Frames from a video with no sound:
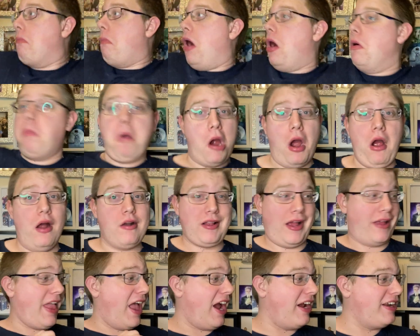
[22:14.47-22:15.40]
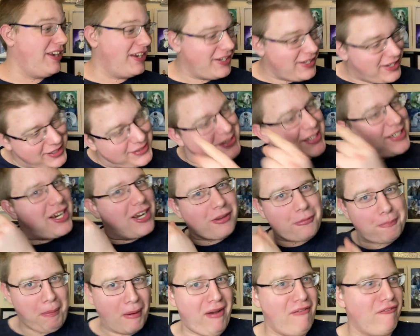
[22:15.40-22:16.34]
my word," like that, and he literally
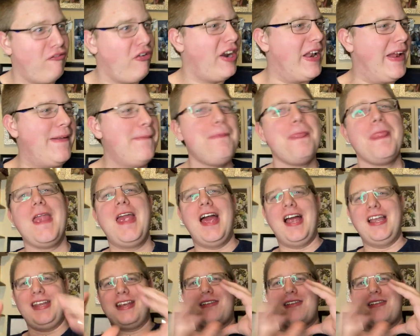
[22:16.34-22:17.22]
goes back running, and you